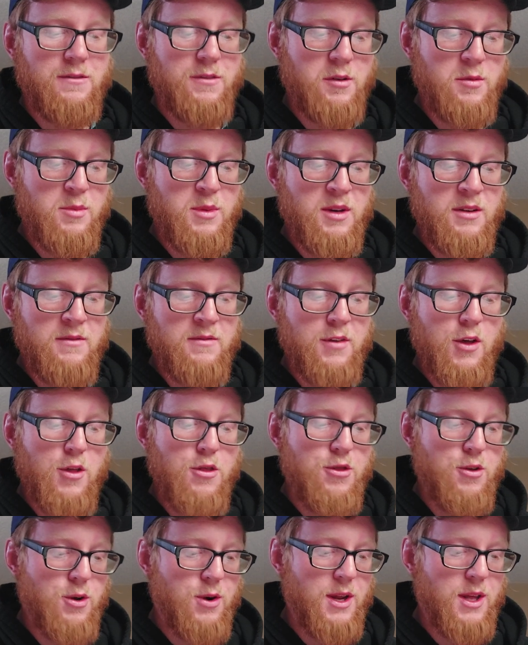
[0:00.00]
affirmative,
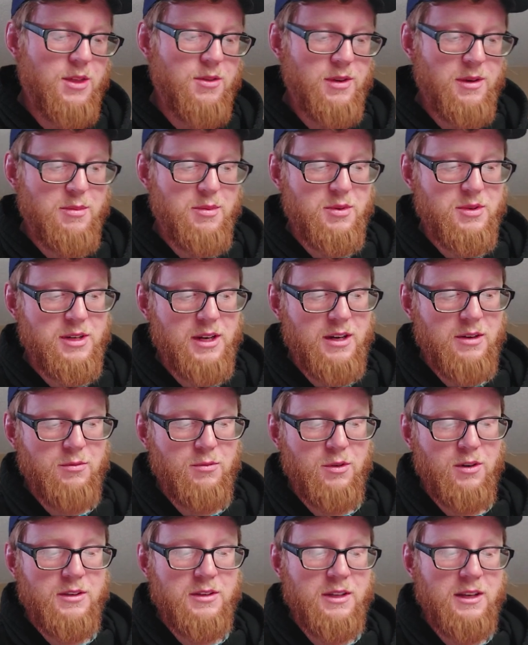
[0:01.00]
thirty-three
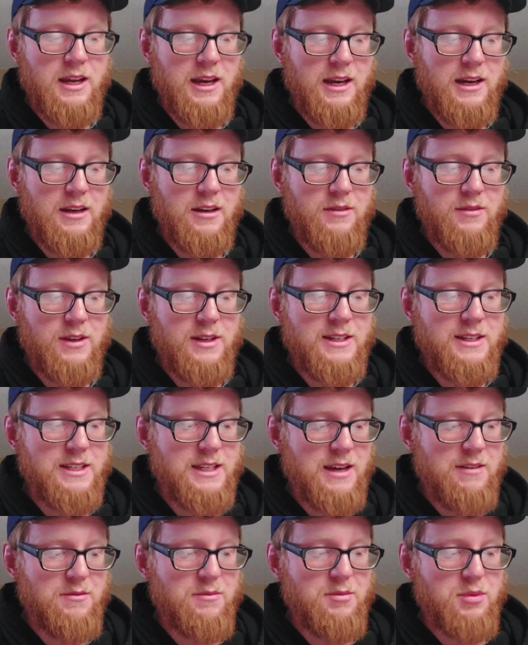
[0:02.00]
percent were in the negative, and
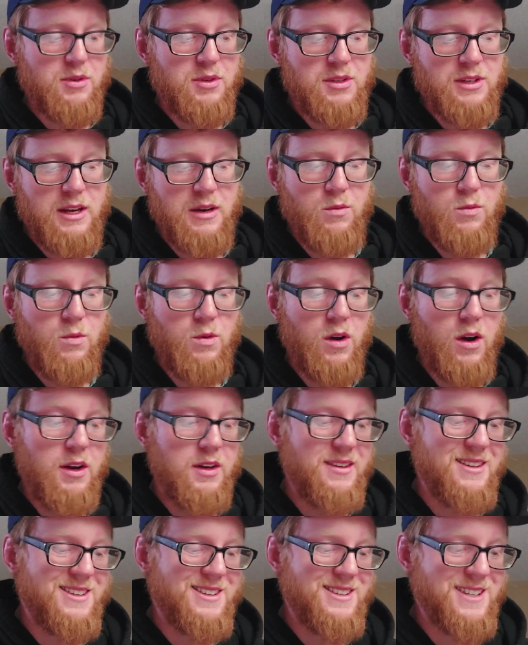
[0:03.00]
seven percent were
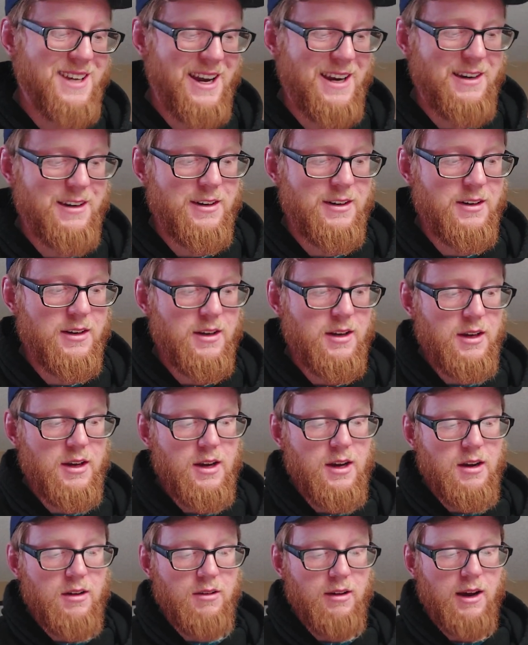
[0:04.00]
undecided,
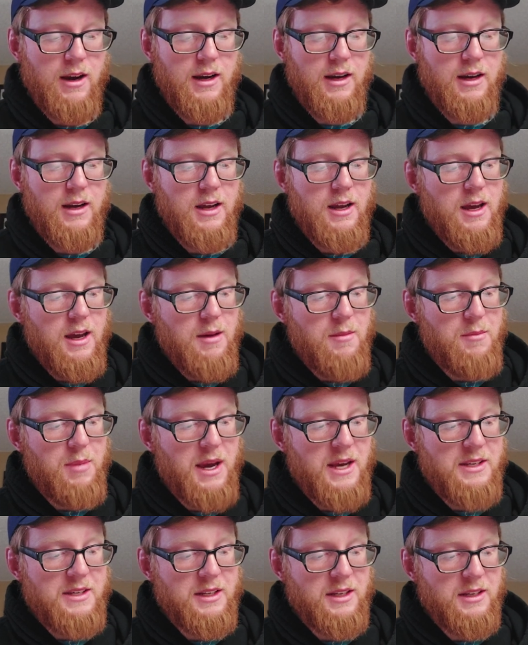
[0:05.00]
right? And
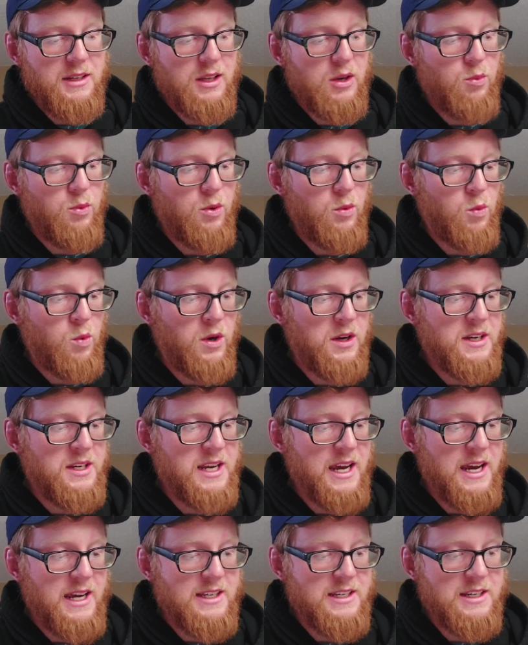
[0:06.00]
basically, when one
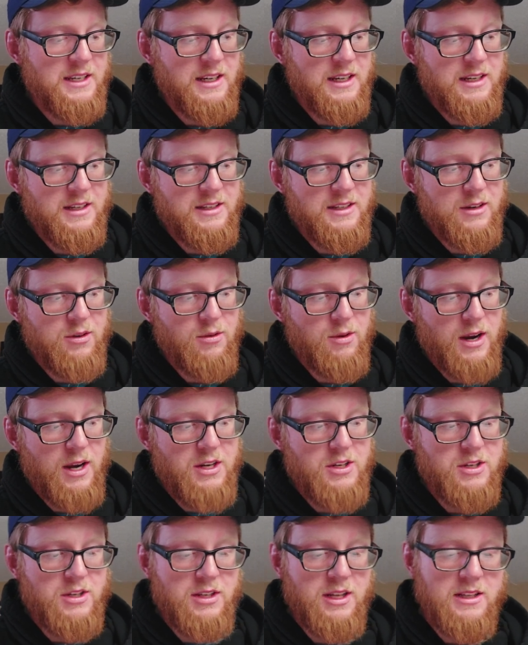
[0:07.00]
takes into
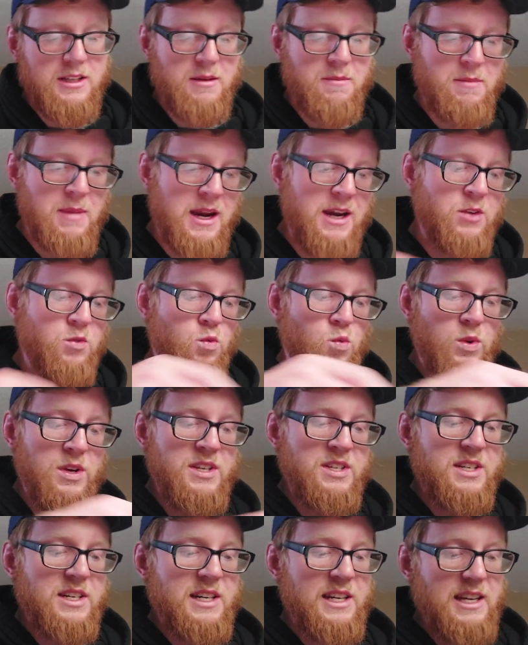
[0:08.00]
consideration that the main
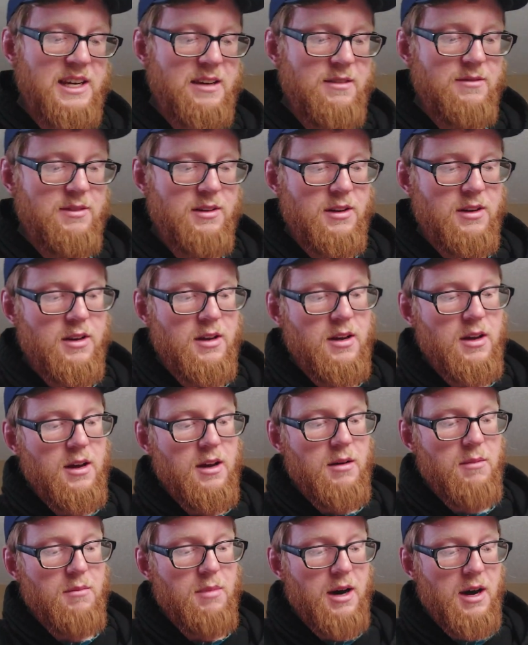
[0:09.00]
reason given
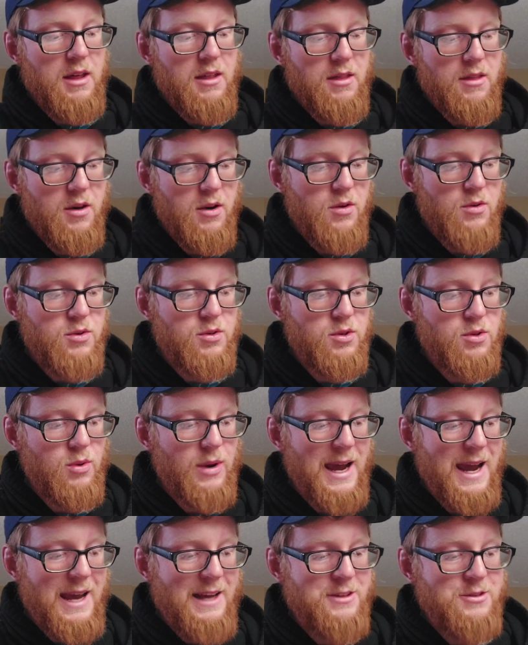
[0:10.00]
by those
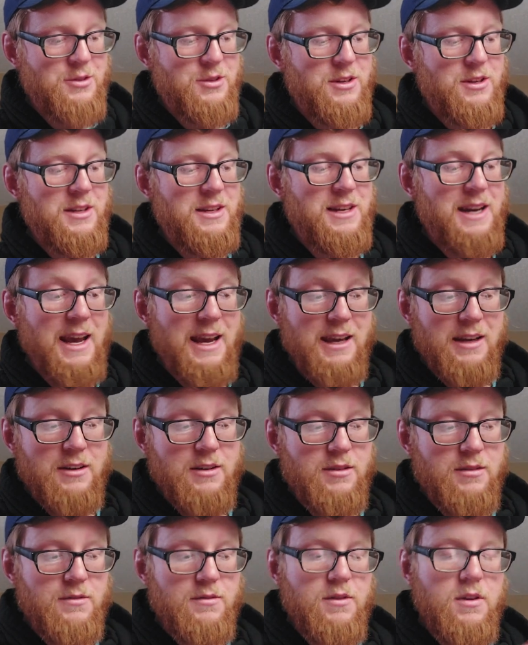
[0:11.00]
who answered in the
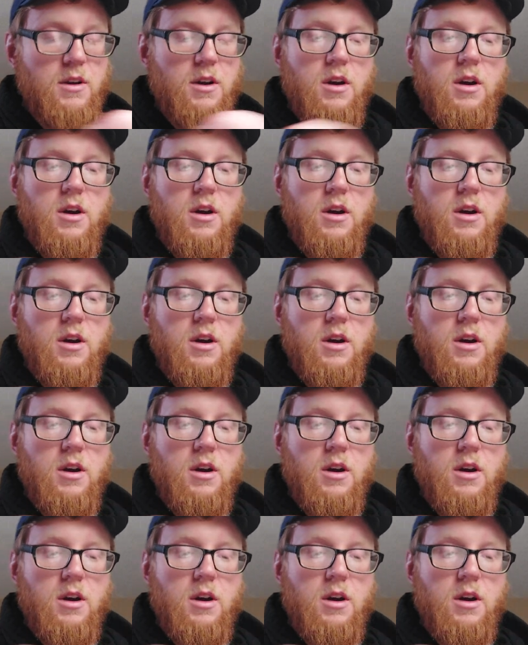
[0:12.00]
negative